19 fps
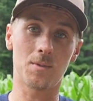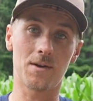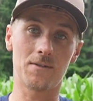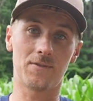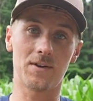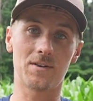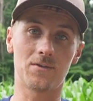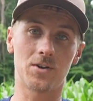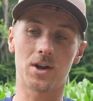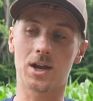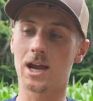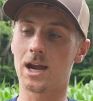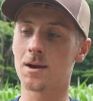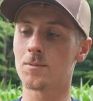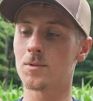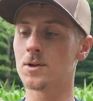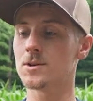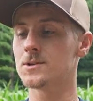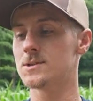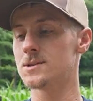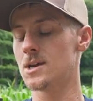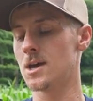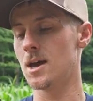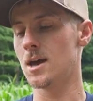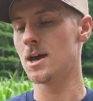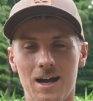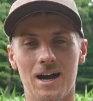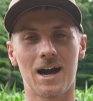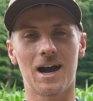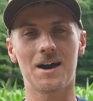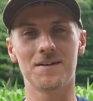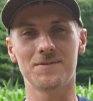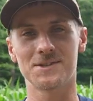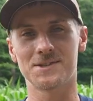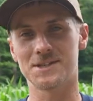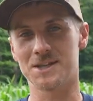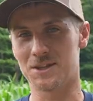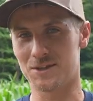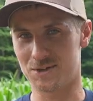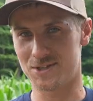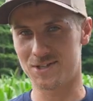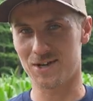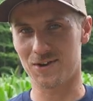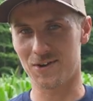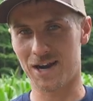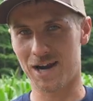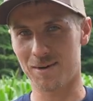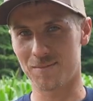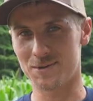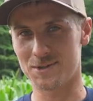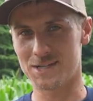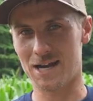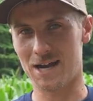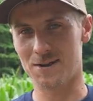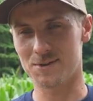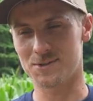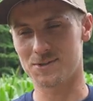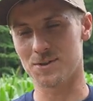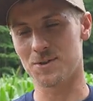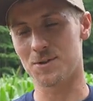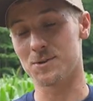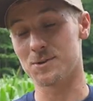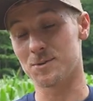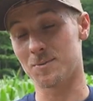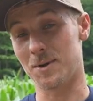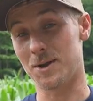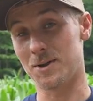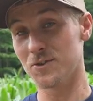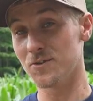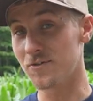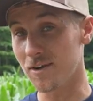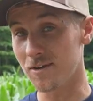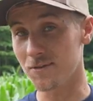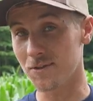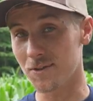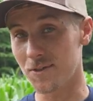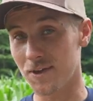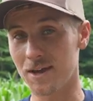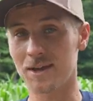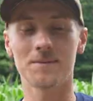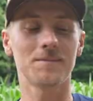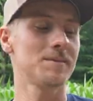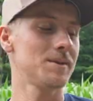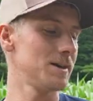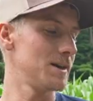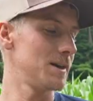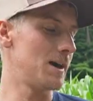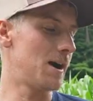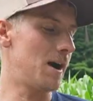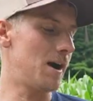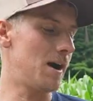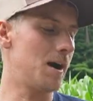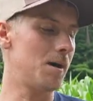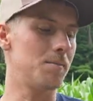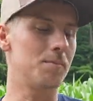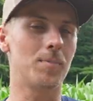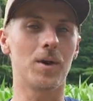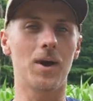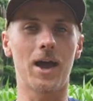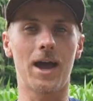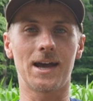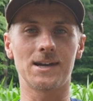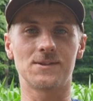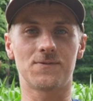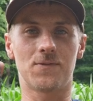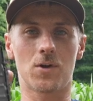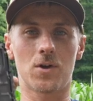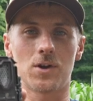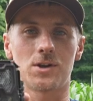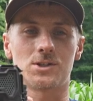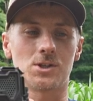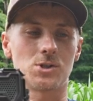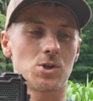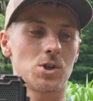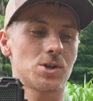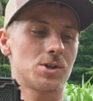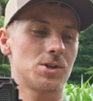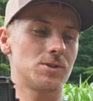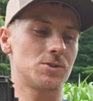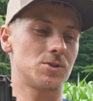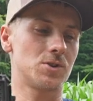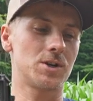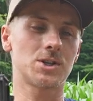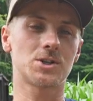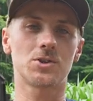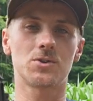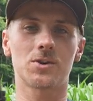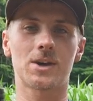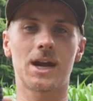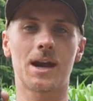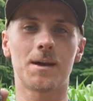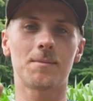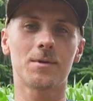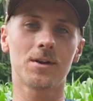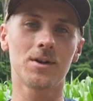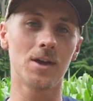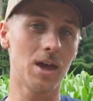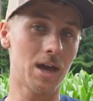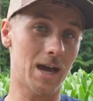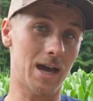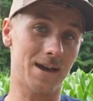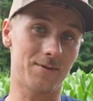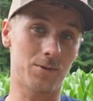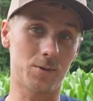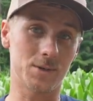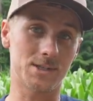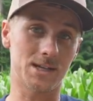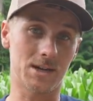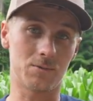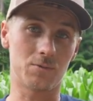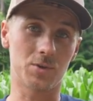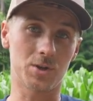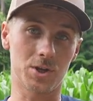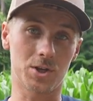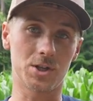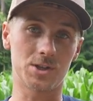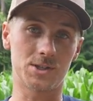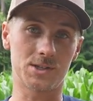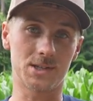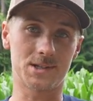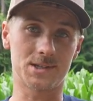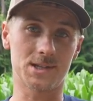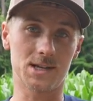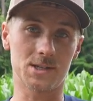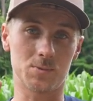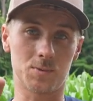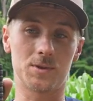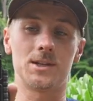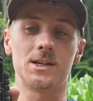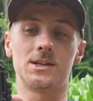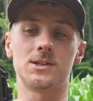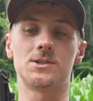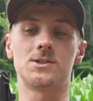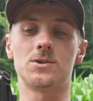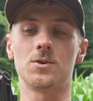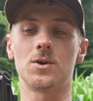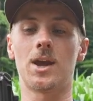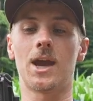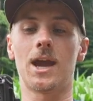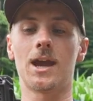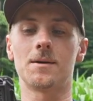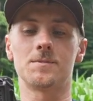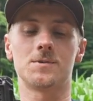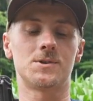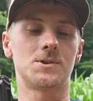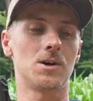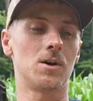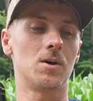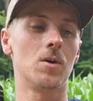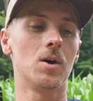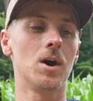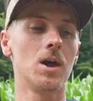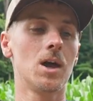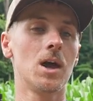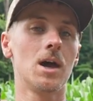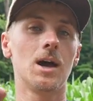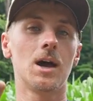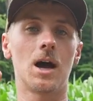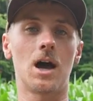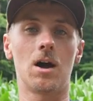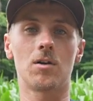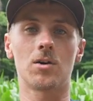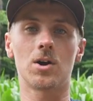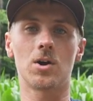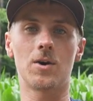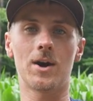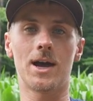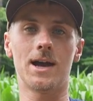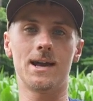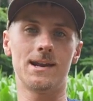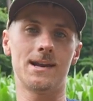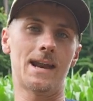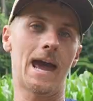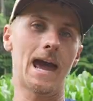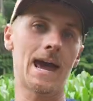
favorite cameras. Obviously, there's cell cameras out, so those are my new favorite thing. But as far as a traditional camera, I've always had really good success with these two cams. So I'll go ahead and